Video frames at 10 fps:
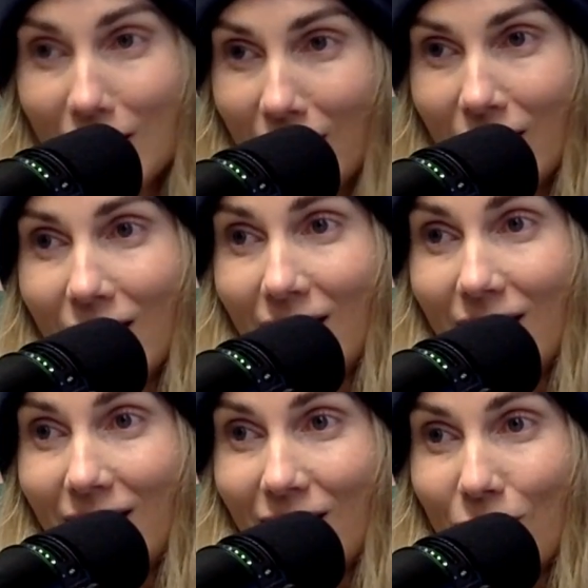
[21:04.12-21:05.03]
that
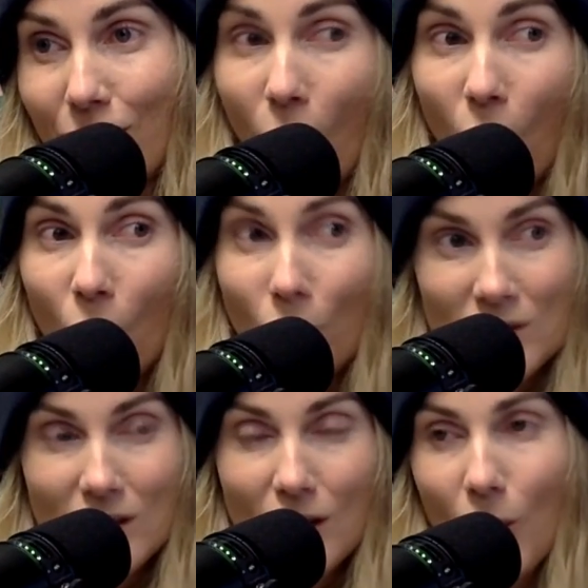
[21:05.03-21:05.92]
foam was
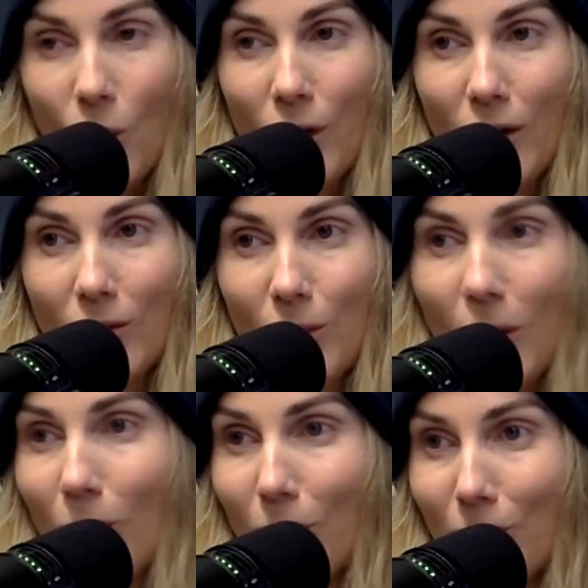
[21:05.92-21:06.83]
the number one
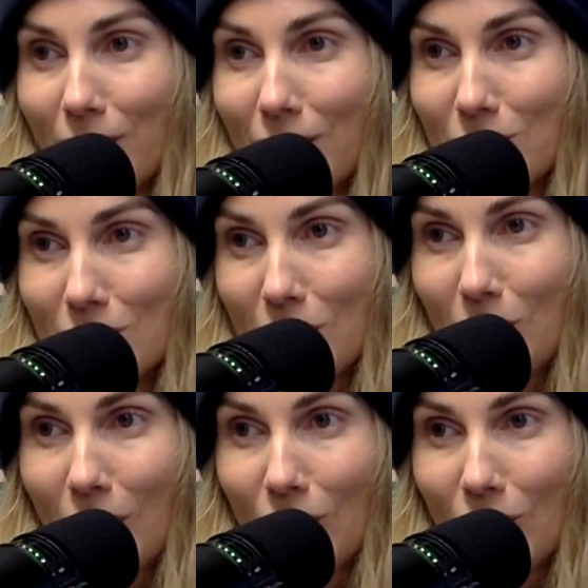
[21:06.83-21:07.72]
problem that was
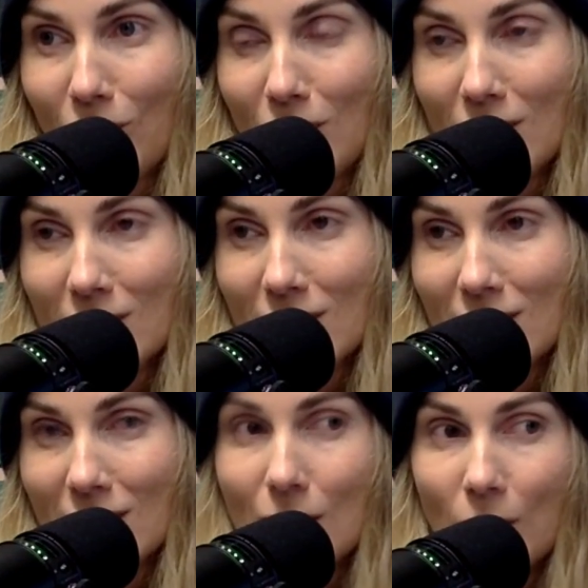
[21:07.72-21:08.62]
coming out of these
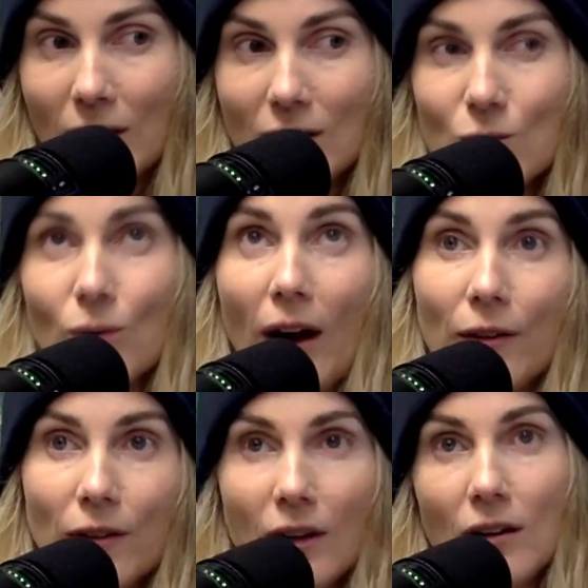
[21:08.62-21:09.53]
sea bins
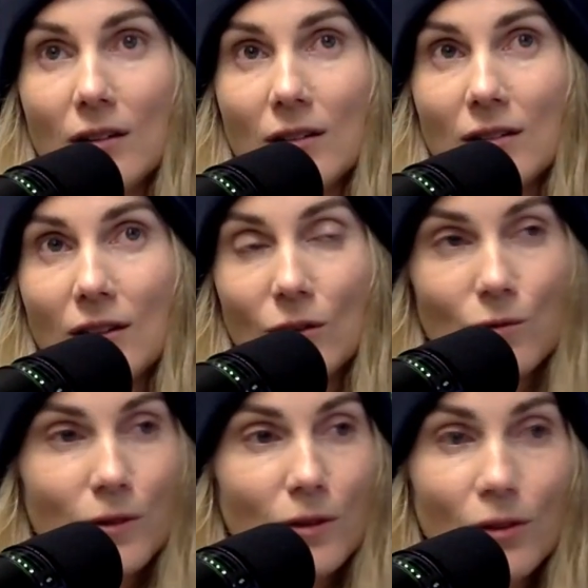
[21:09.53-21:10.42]
rather than,
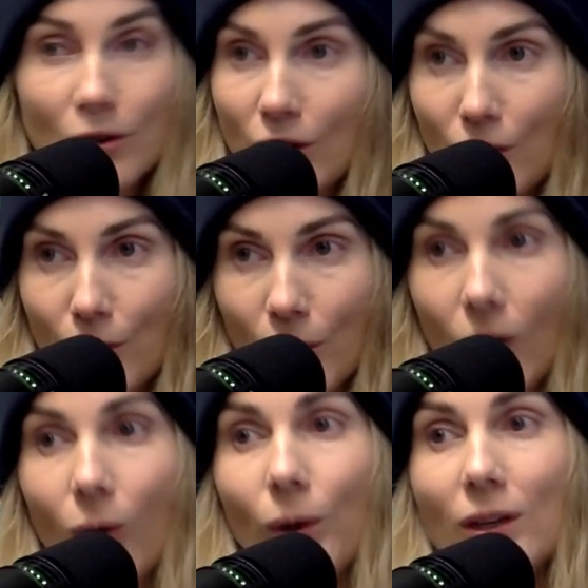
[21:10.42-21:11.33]
for the third year in a
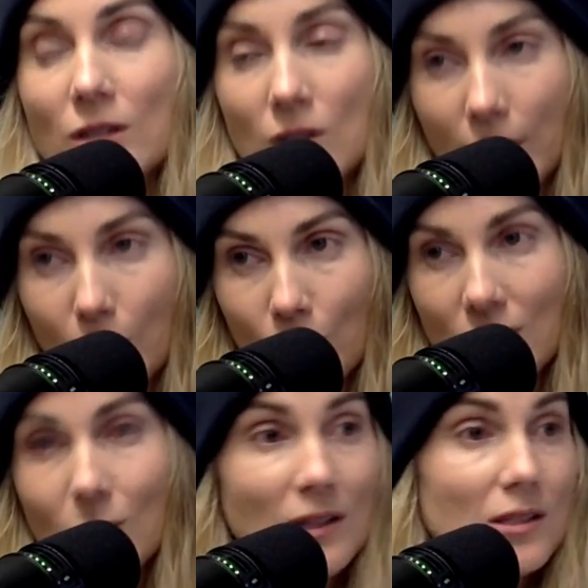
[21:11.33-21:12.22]
row, installing more
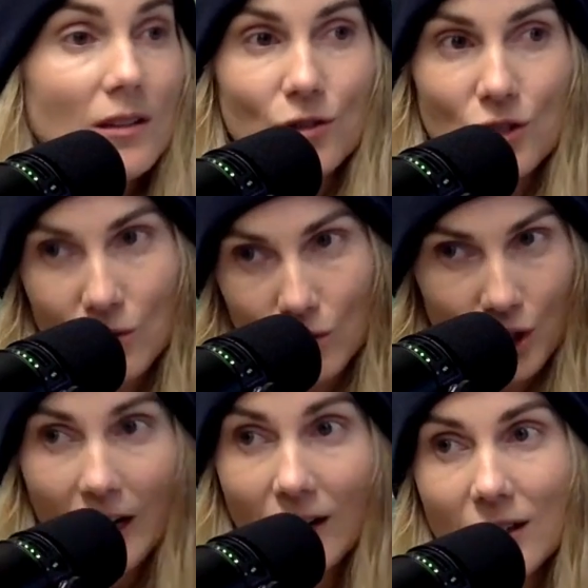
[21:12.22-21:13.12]
sea bins. They're still
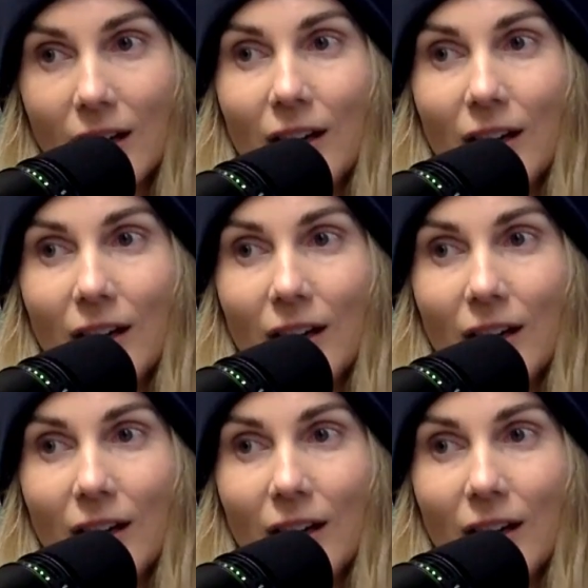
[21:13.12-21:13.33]
great,